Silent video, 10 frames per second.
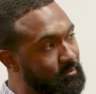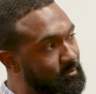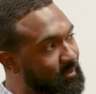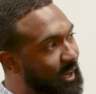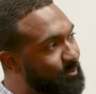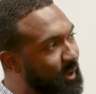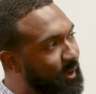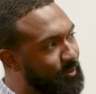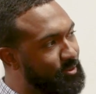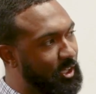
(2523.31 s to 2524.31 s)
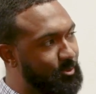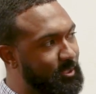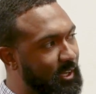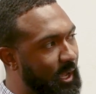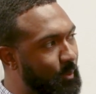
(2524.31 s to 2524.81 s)
Dr.
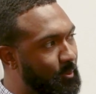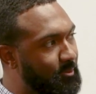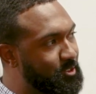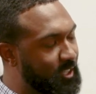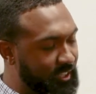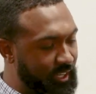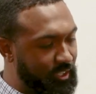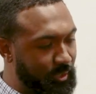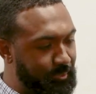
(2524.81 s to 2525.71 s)
Patel, I can't remember if there's anything else I'm